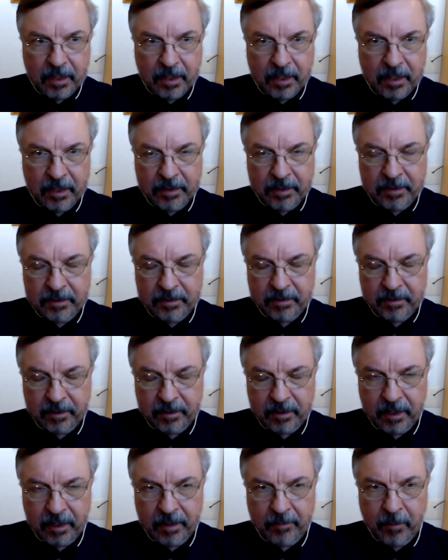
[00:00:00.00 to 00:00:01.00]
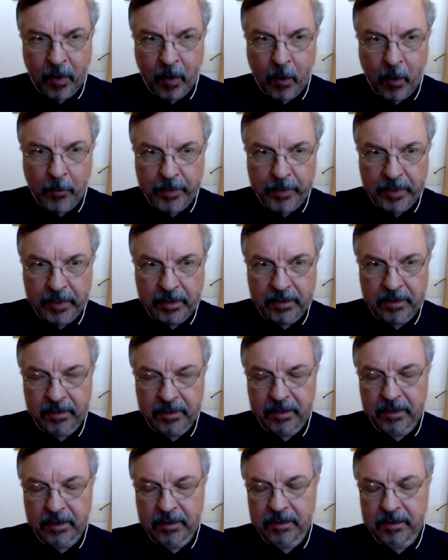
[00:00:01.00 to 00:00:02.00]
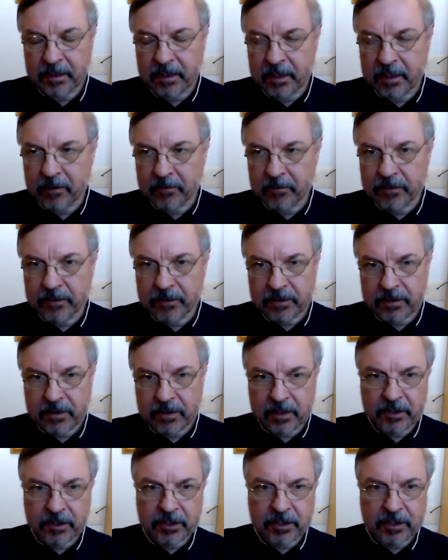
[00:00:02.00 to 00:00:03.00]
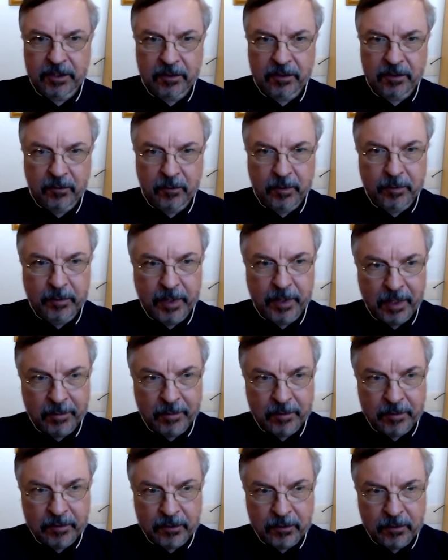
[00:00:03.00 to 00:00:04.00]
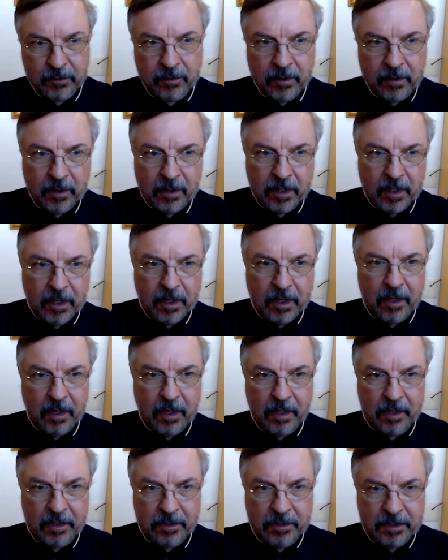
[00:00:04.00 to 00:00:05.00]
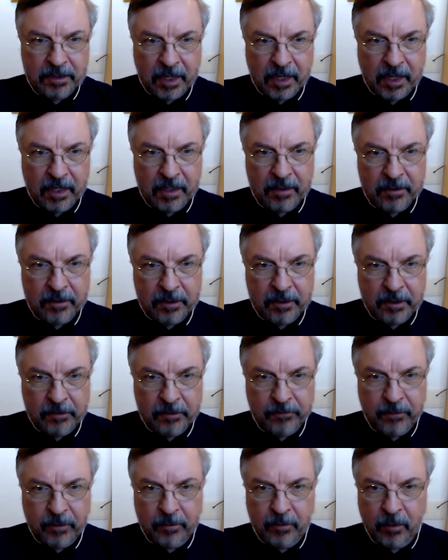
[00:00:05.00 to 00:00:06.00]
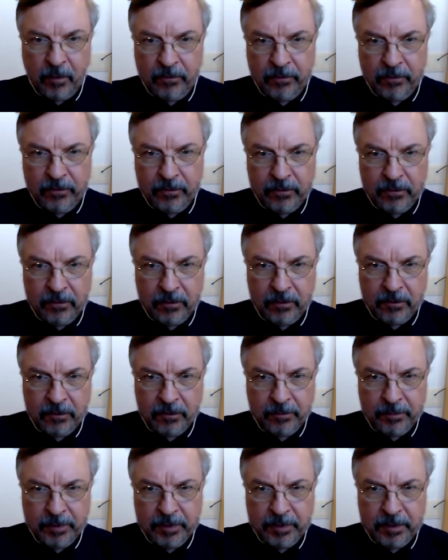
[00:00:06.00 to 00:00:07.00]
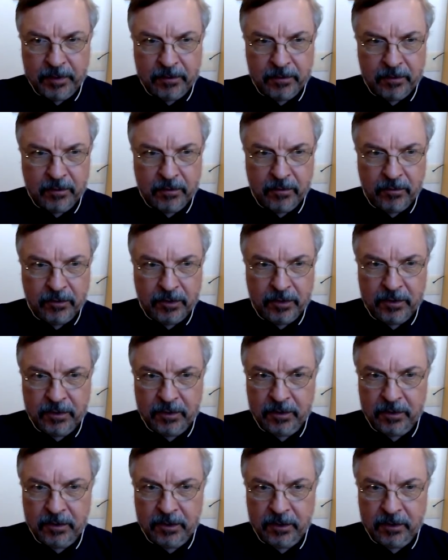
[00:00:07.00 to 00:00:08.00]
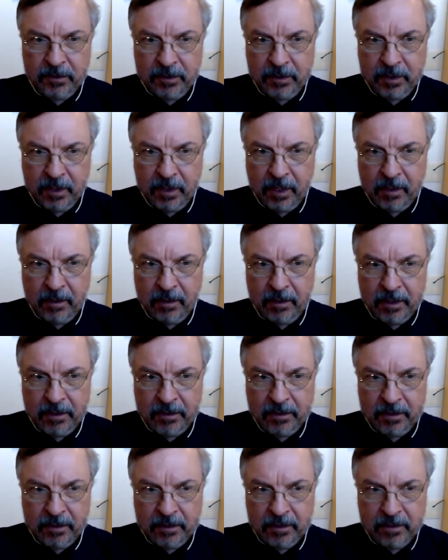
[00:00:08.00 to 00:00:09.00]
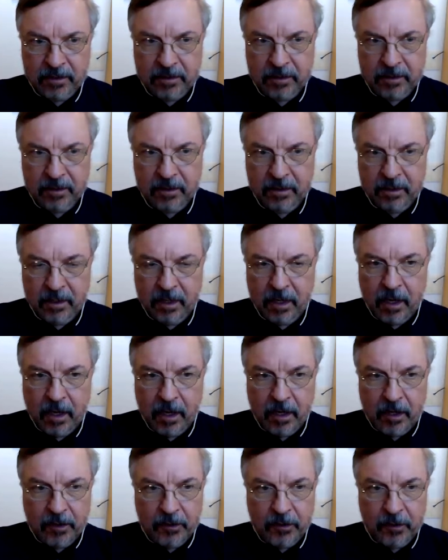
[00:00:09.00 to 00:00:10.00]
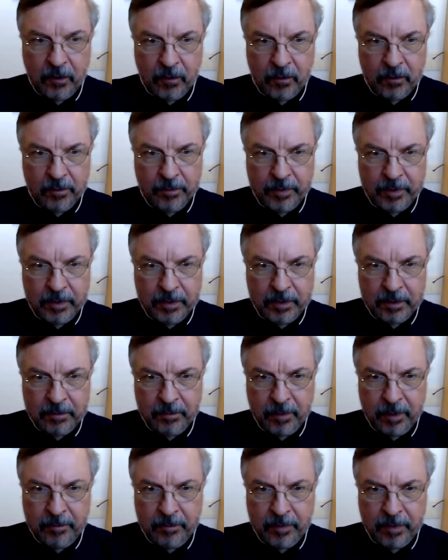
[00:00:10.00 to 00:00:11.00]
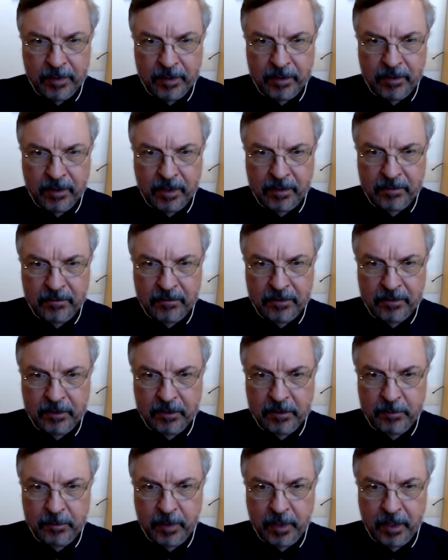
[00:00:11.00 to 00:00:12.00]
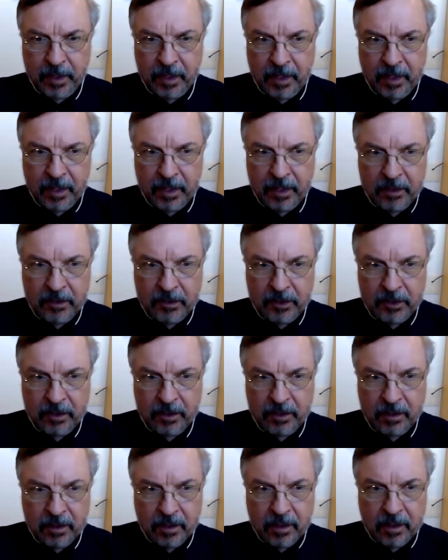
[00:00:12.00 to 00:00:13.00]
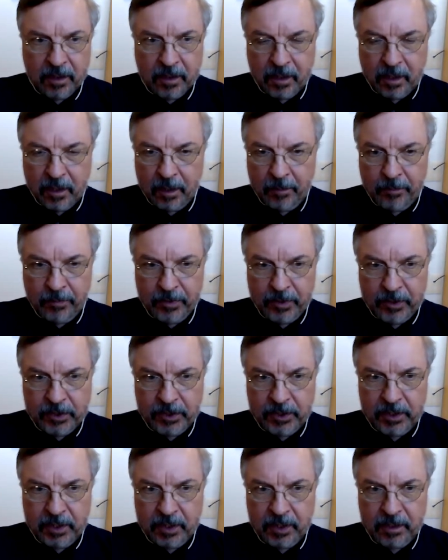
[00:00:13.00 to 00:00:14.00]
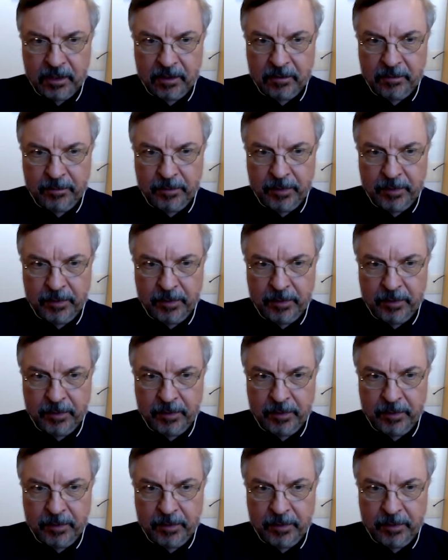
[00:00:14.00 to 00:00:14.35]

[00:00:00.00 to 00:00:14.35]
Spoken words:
And I'm hoping that at the end of this session, you will be able to understand the need for more physiologic PD solutions in children and adolescents, know the peritoneal membrane characteristics by age, appreciate the